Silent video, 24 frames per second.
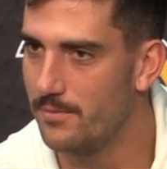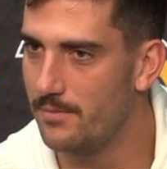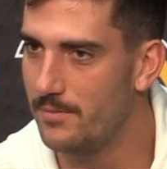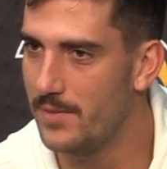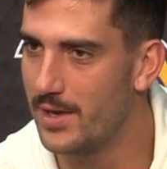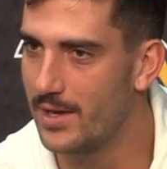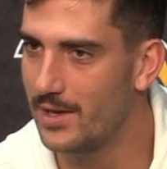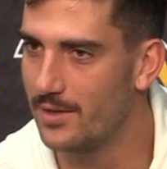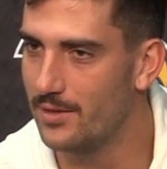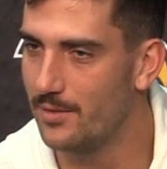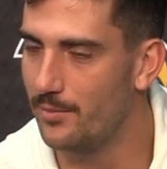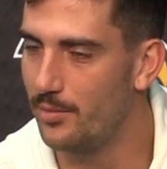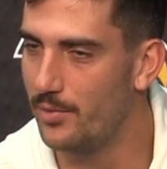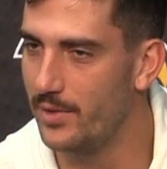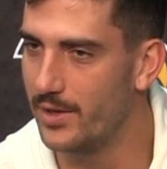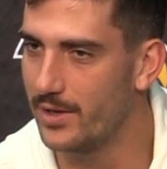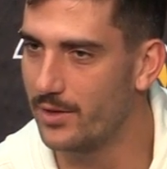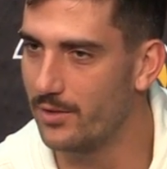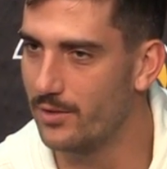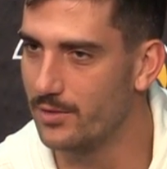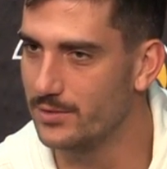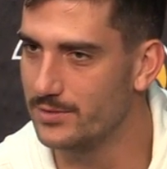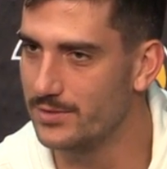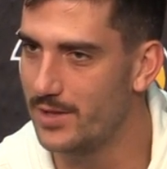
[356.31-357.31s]
making the play
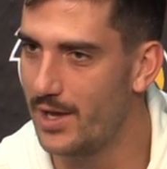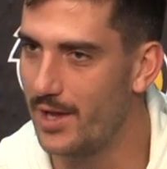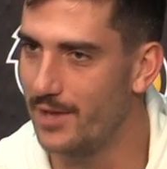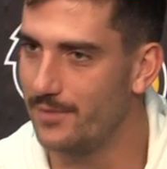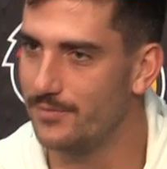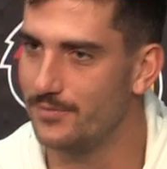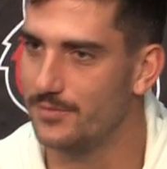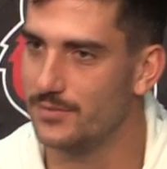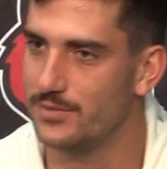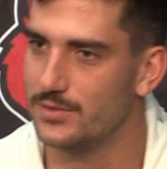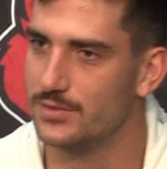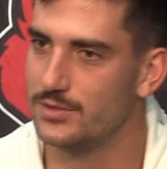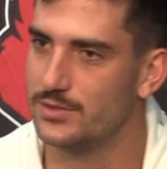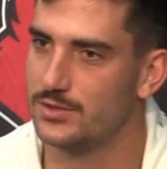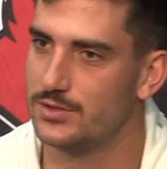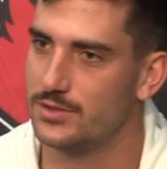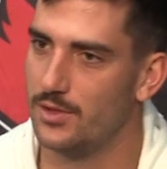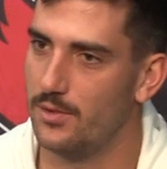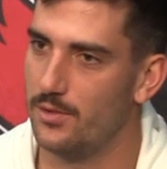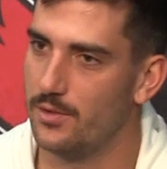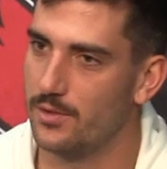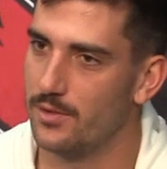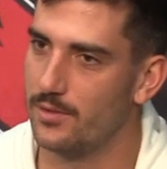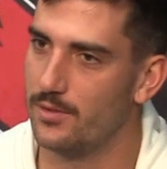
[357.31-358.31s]
calls not
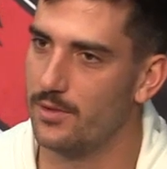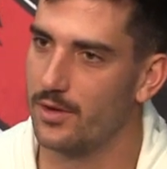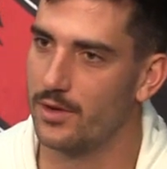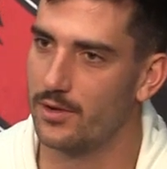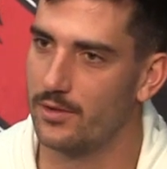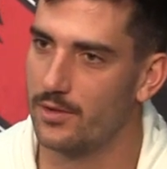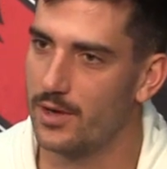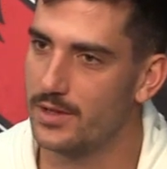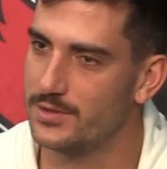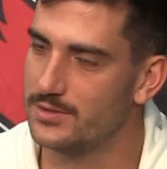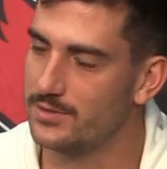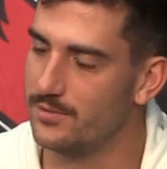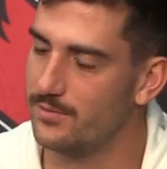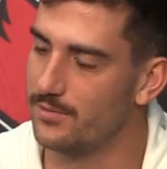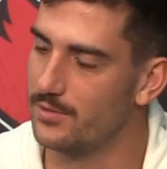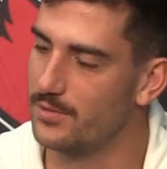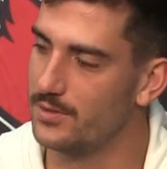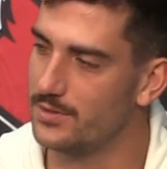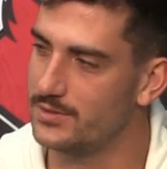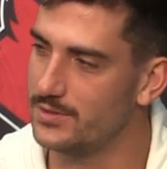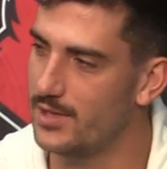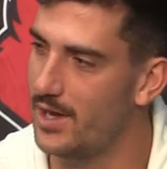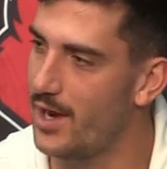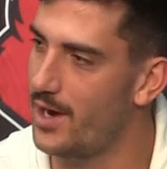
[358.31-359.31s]
so aggressive where
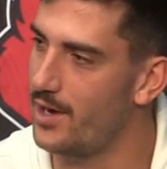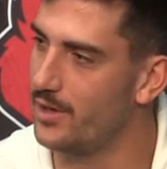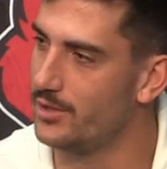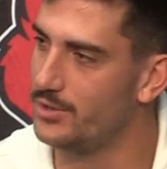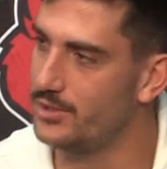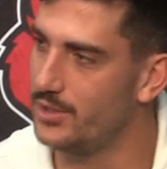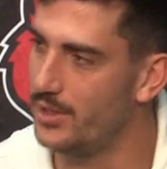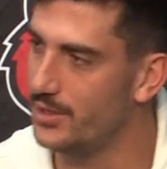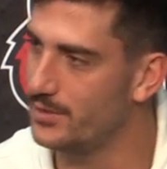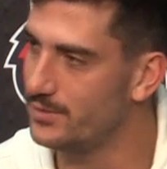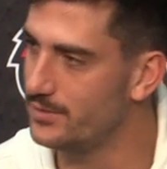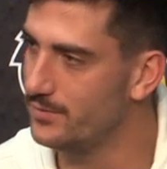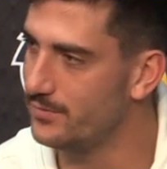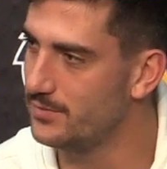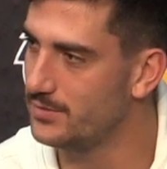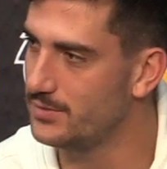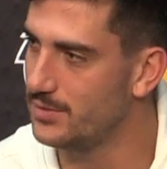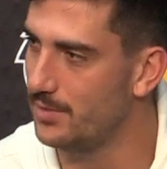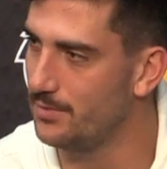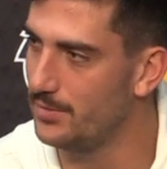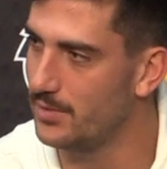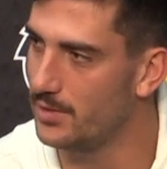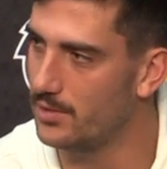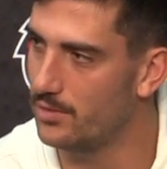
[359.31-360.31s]
there's a higher chance of
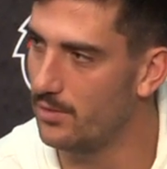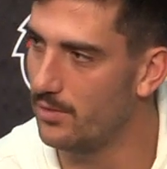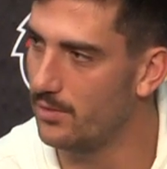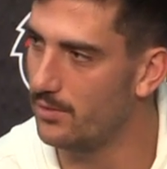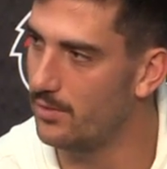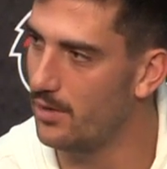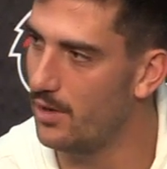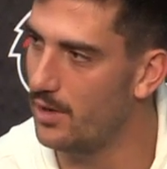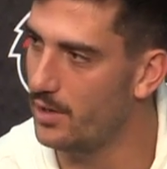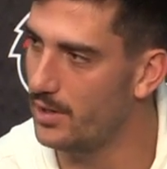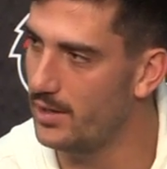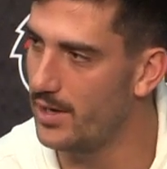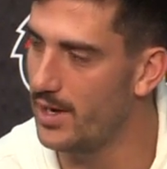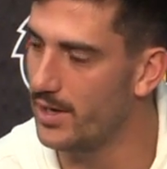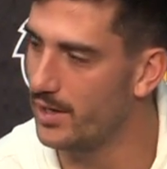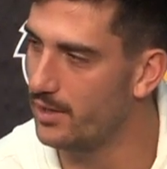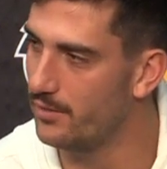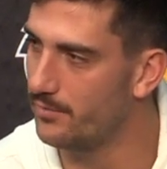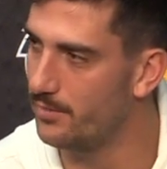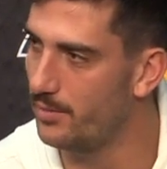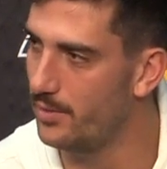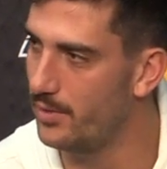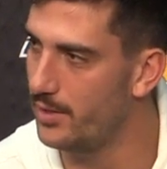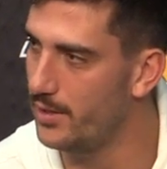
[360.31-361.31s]
something going wrong, a
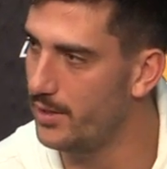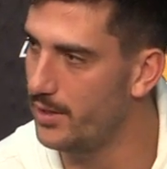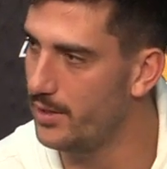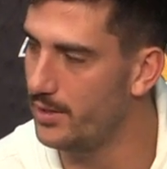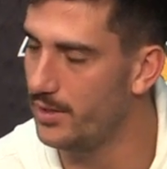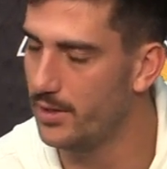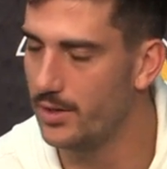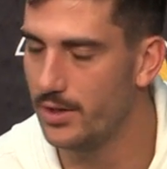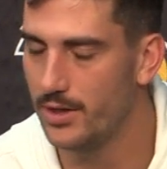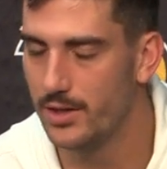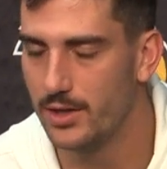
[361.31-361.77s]
negative play.